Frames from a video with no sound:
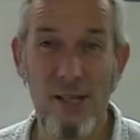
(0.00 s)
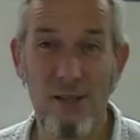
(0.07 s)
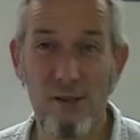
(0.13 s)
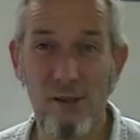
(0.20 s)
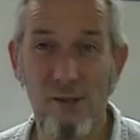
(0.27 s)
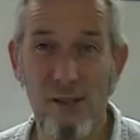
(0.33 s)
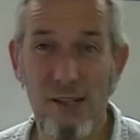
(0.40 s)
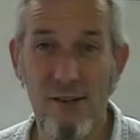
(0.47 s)
do you
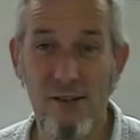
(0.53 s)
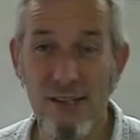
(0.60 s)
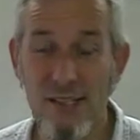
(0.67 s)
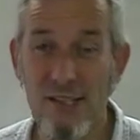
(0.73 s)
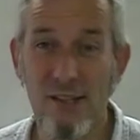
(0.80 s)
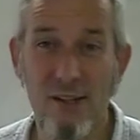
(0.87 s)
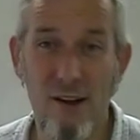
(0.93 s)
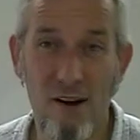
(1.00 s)
call it an
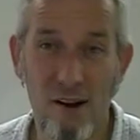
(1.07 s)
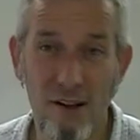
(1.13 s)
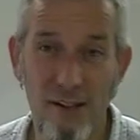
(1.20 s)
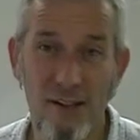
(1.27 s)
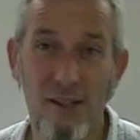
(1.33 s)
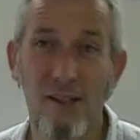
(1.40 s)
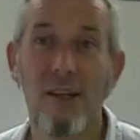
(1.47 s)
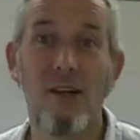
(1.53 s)
oyster card?
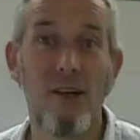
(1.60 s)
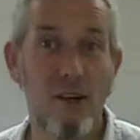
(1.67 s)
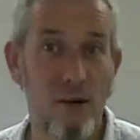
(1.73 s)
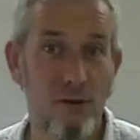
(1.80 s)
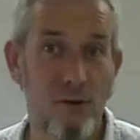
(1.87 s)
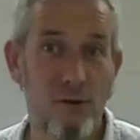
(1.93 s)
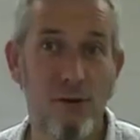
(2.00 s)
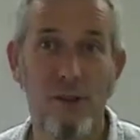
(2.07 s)

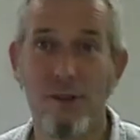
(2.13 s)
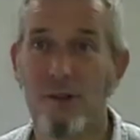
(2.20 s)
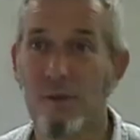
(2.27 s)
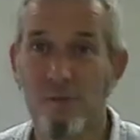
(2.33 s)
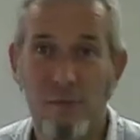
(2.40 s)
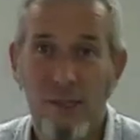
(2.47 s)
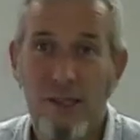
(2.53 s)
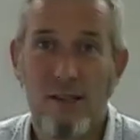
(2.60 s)
Of course,
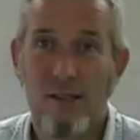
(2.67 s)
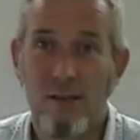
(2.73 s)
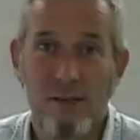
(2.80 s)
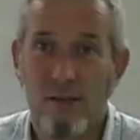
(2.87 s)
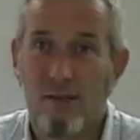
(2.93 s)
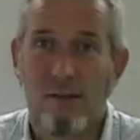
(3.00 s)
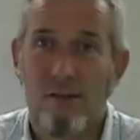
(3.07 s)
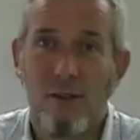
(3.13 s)

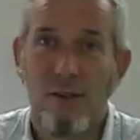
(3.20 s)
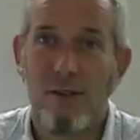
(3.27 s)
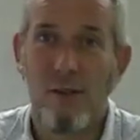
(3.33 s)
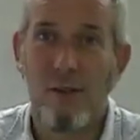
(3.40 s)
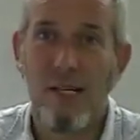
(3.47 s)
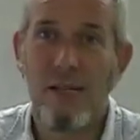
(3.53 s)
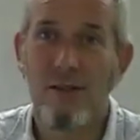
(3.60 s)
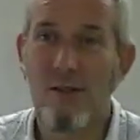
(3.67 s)
because, you know,
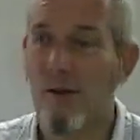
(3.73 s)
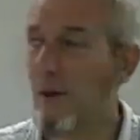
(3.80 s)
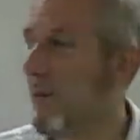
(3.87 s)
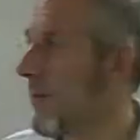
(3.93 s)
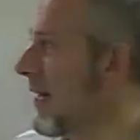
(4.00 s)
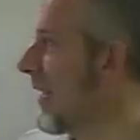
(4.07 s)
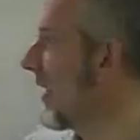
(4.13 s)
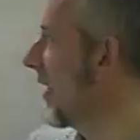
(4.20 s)
it's no
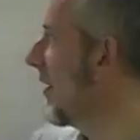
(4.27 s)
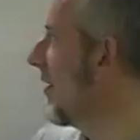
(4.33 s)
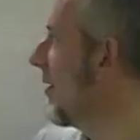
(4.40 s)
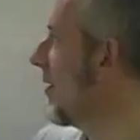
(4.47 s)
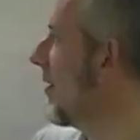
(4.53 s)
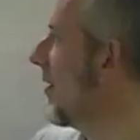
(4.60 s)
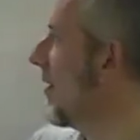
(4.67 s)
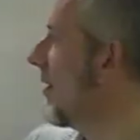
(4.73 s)
meaning
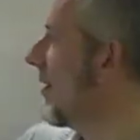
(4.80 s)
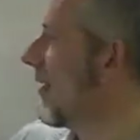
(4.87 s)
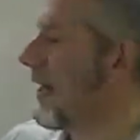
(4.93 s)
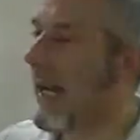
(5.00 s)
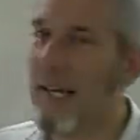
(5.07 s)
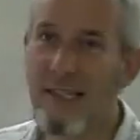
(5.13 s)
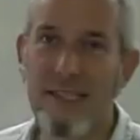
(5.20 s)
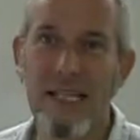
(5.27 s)

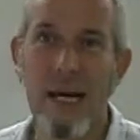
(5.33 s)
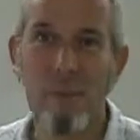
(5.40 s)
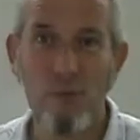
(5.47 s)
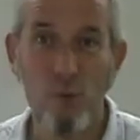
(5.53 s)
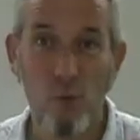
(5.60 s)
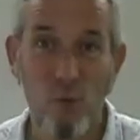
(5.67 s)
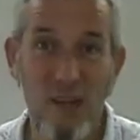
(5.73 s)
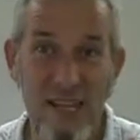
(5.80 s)

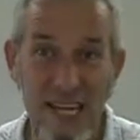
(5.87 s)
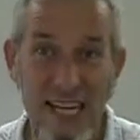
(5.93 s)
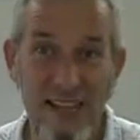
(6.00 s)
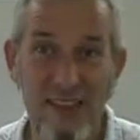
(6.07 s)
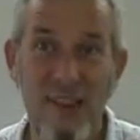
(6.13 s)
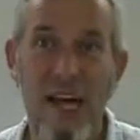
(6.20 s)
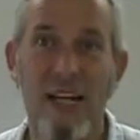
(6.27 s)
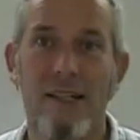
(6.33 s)
except
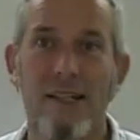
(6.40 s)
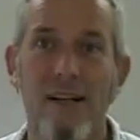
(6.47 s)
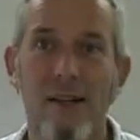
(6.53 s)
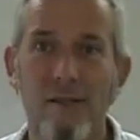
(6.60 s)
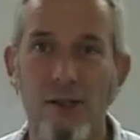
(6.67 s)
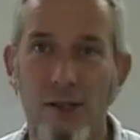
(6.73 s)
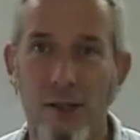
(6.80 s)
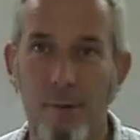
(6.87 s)
within that
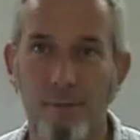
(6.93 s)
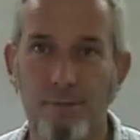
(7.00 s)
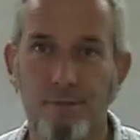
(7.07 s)
culture.